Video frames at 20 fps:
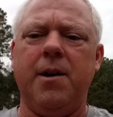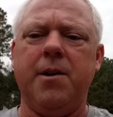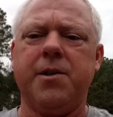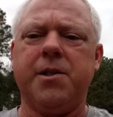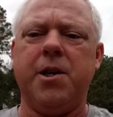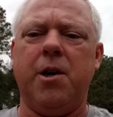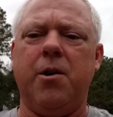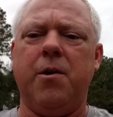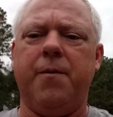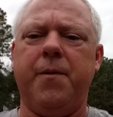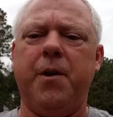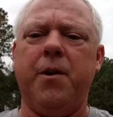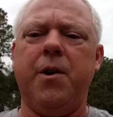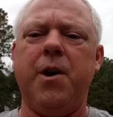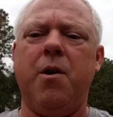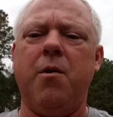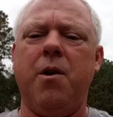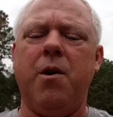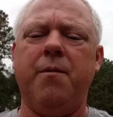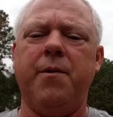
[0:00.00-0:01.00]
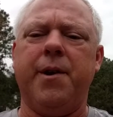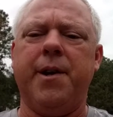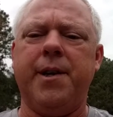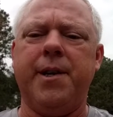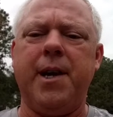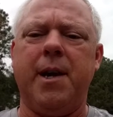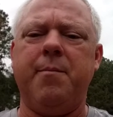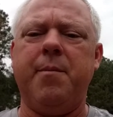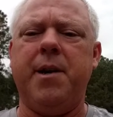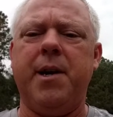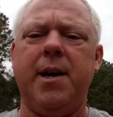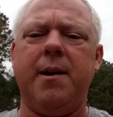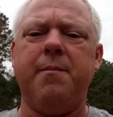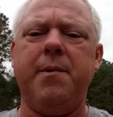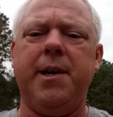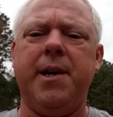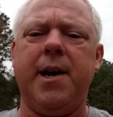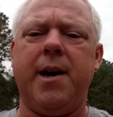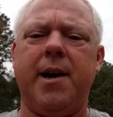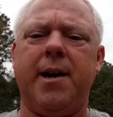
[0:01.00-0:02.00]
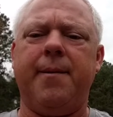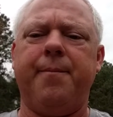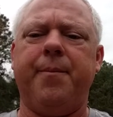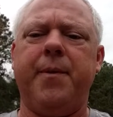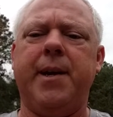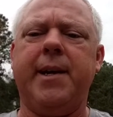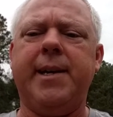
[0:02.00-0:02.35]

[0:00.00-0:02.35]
So if you go over to w w w dot